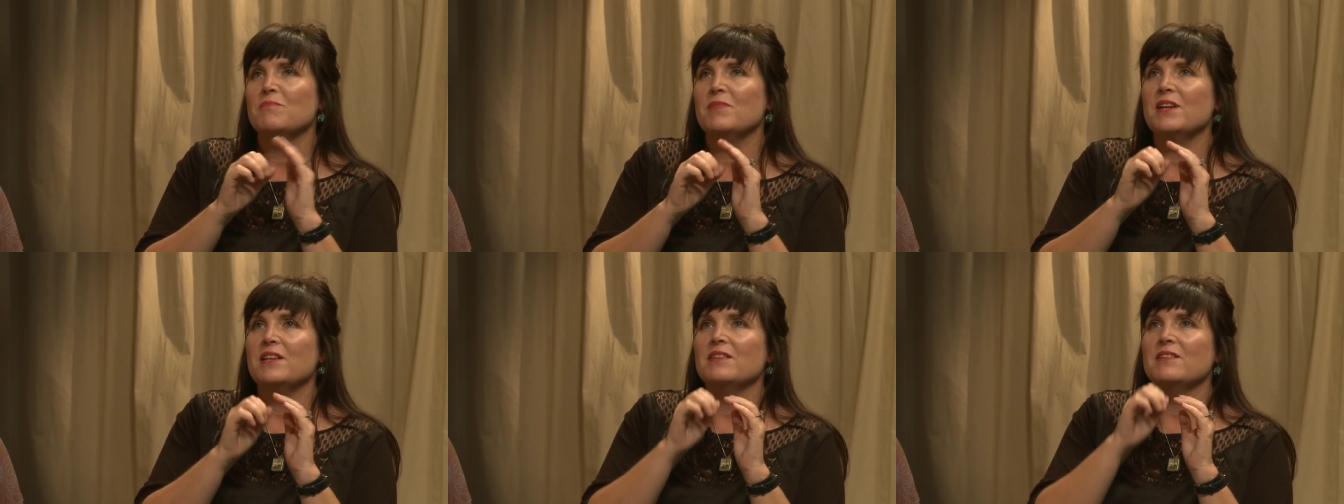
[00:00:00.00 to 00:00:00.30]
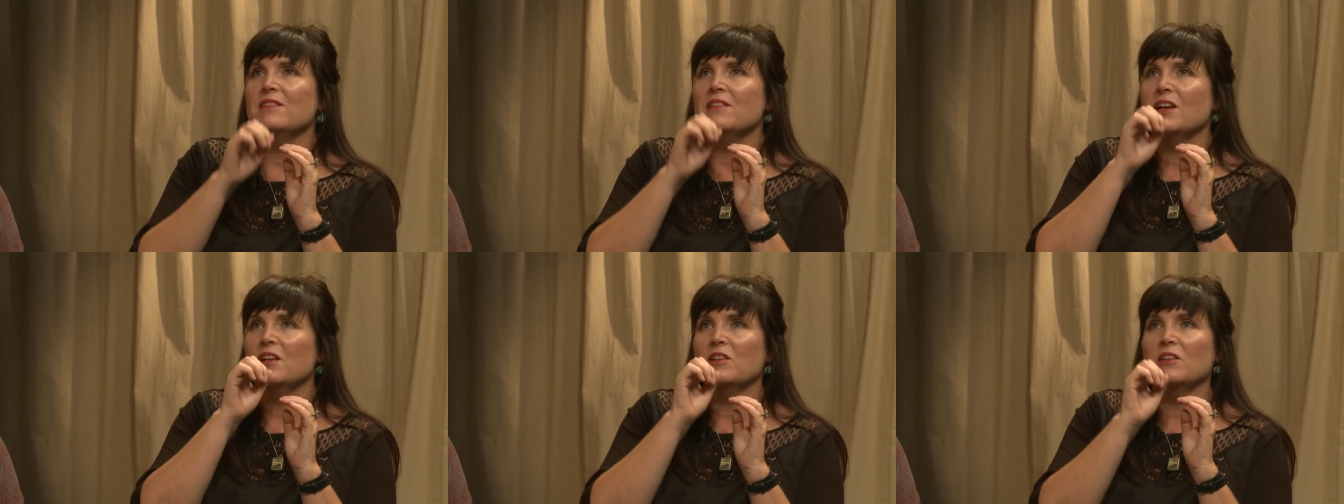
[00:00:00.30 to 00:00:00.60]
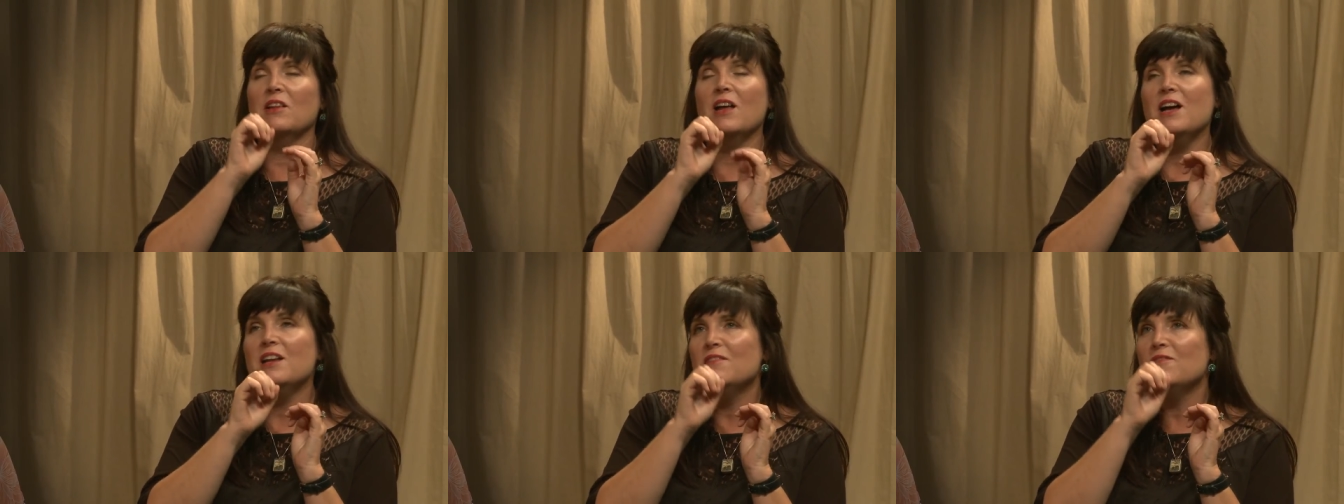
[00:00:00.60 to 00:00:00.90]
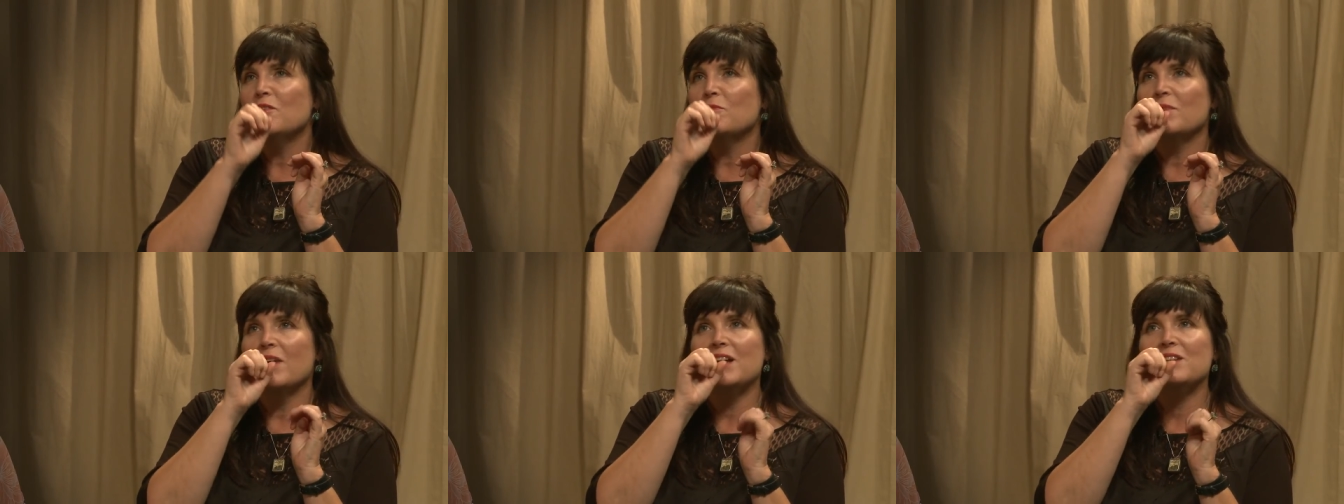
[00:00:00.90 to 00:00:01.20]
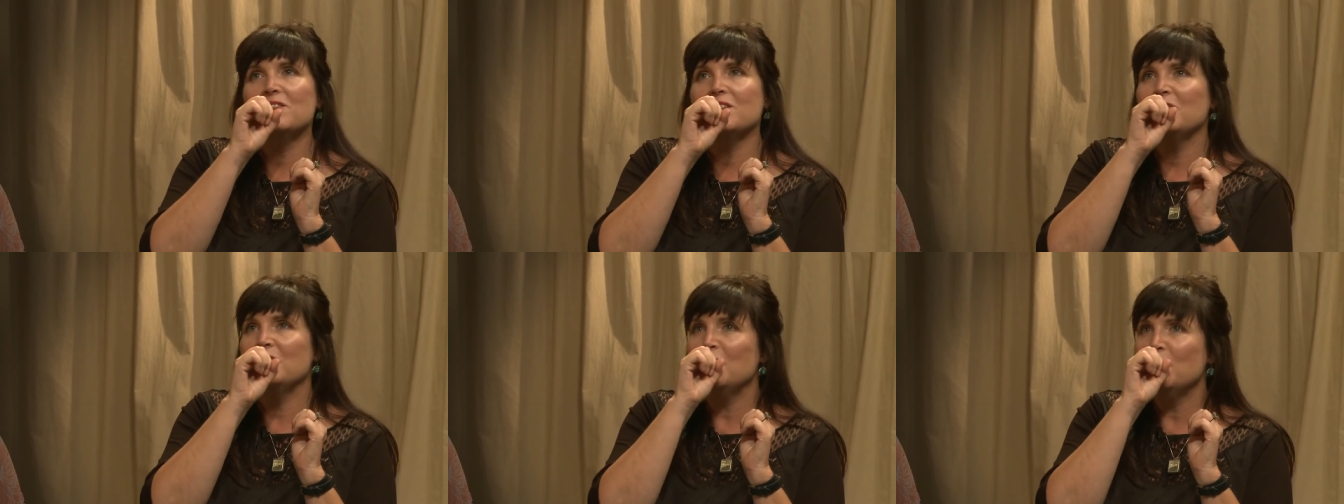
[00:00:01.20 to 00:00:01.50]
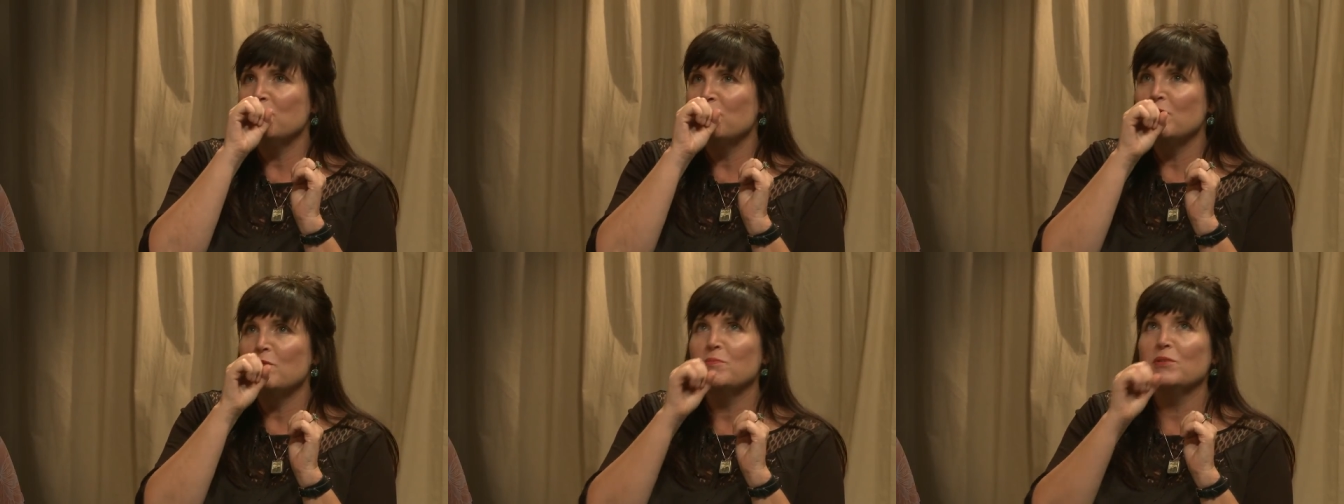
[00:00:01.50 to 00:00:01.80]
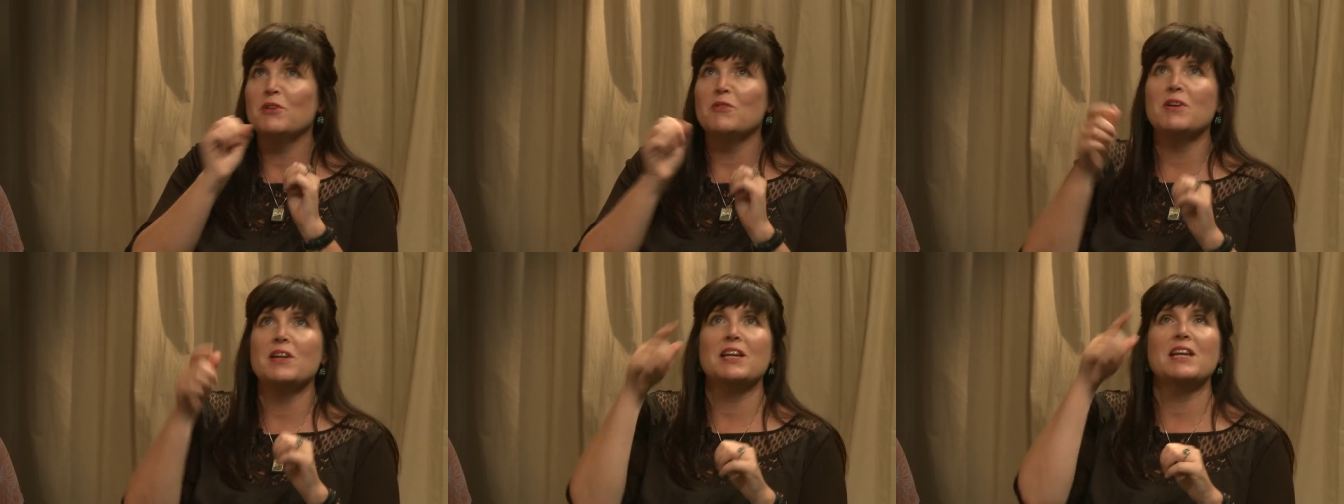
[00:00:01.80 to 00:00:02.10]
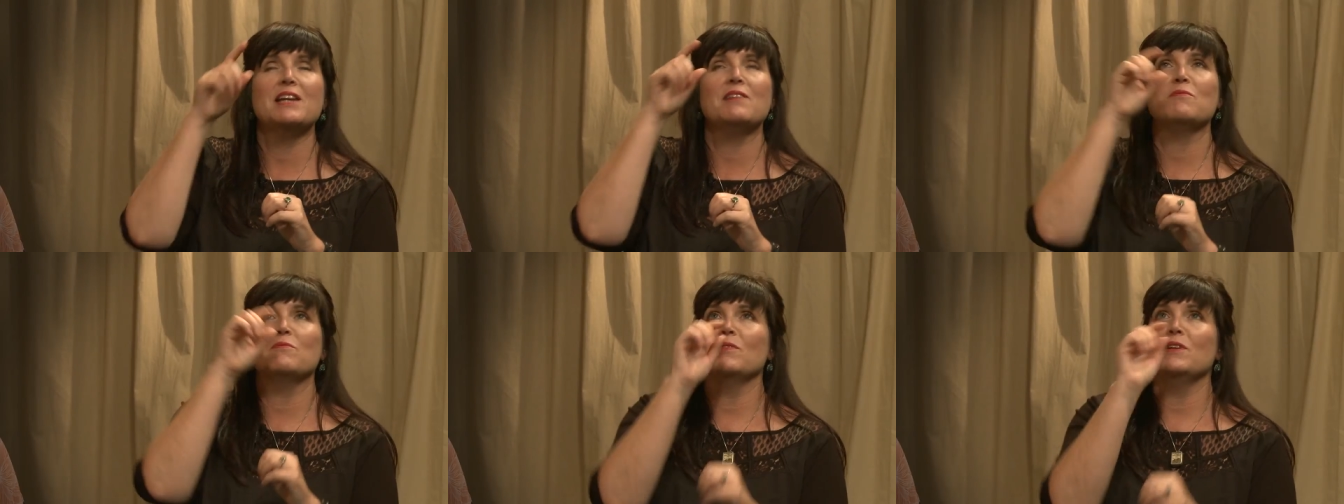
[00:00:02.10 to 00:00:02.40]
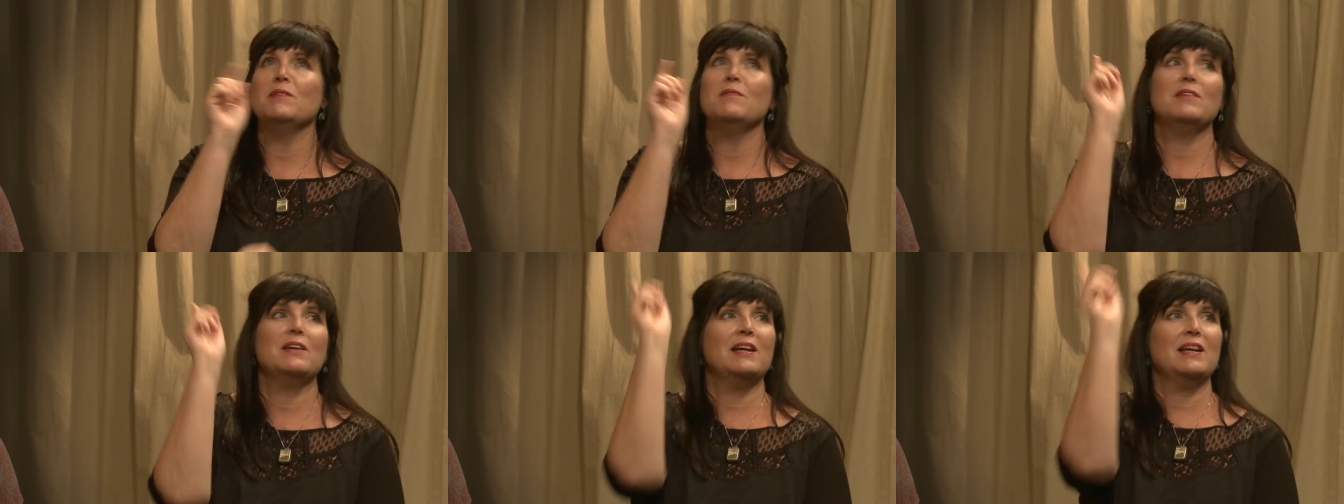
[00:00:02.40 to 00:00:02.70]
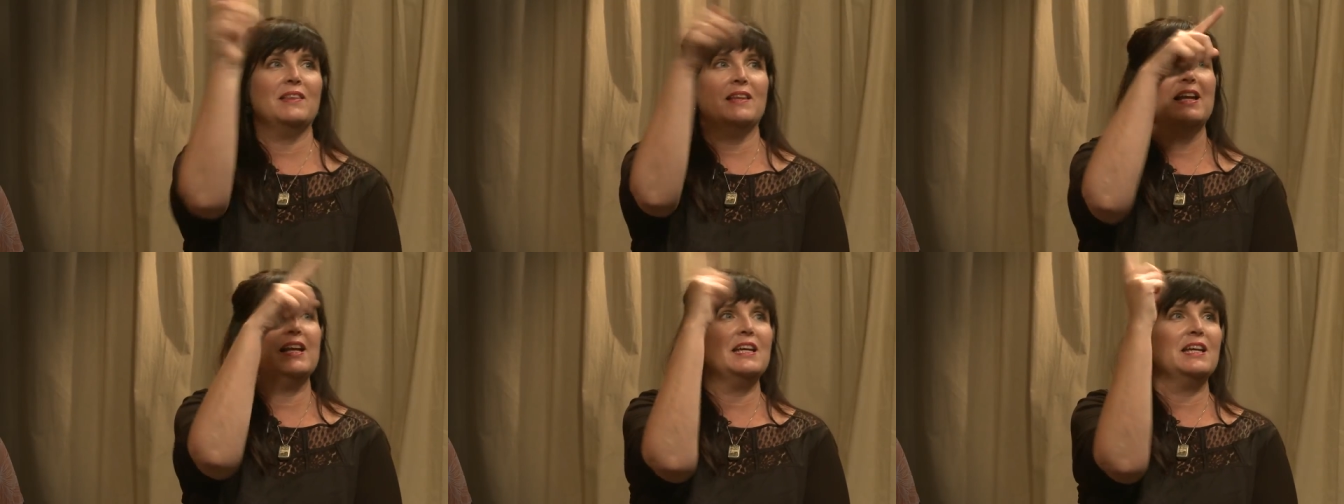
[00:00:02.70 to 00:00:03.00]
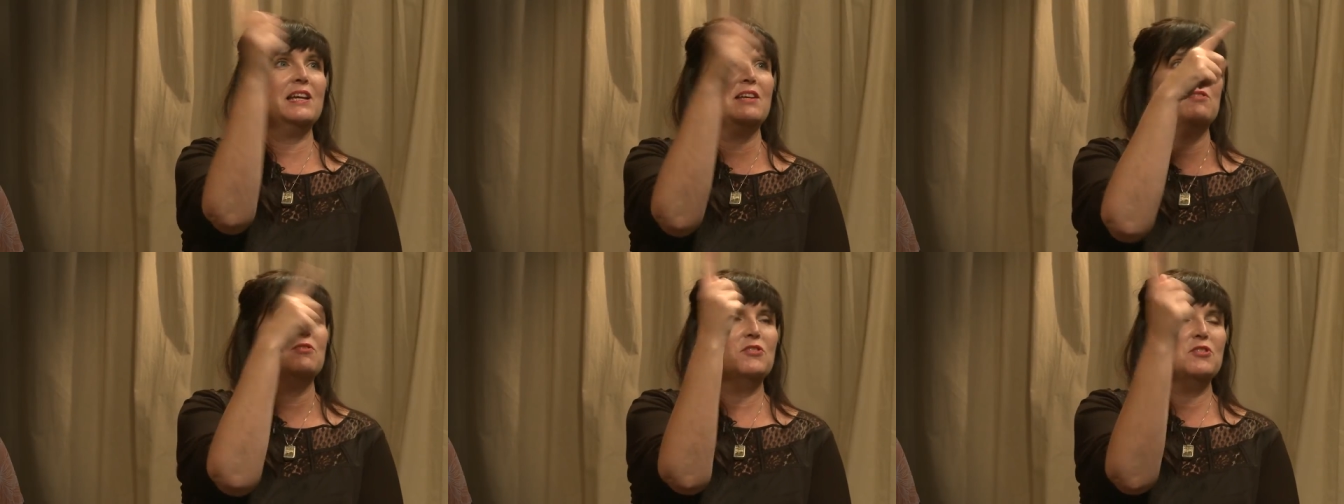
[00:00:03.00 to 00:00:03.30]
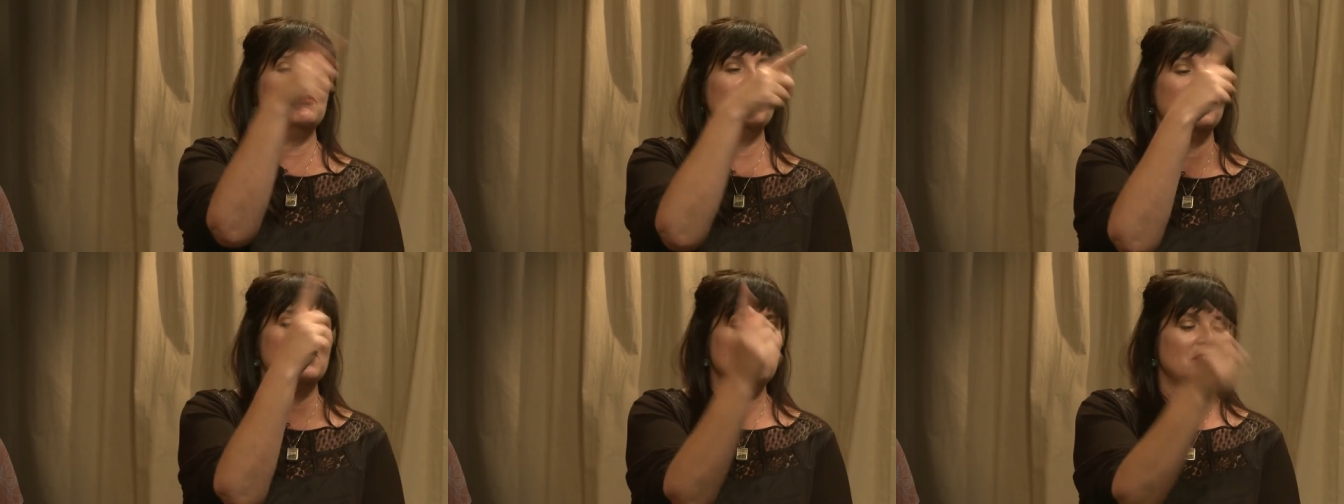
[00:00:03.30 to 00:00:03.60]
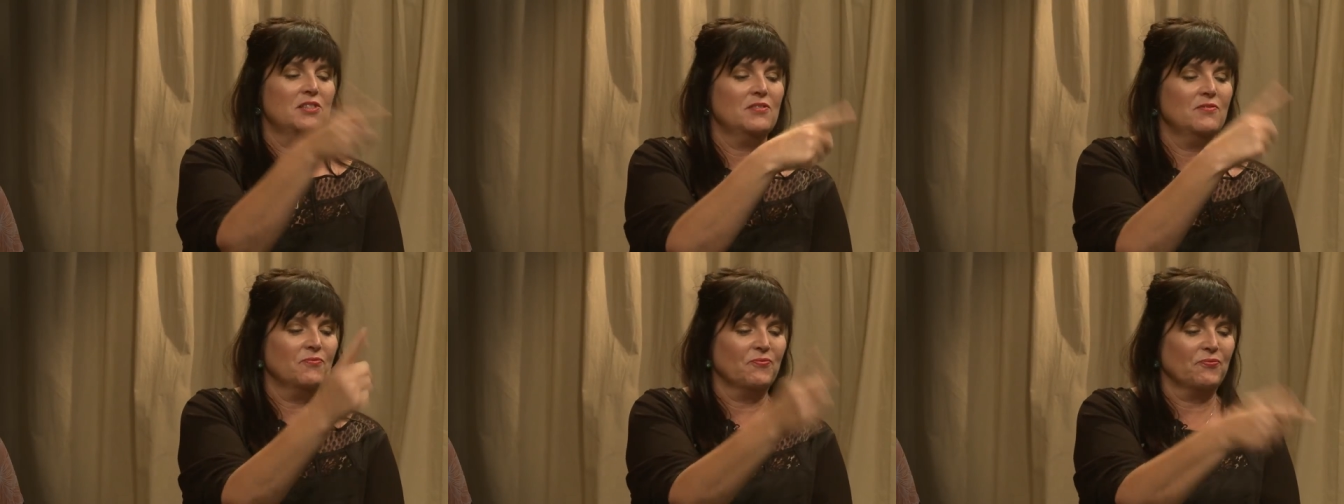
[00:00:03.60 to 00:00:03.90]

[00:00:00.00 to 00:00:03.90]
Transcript: but a lot of them like to keep reblowing it and, re and letting it do its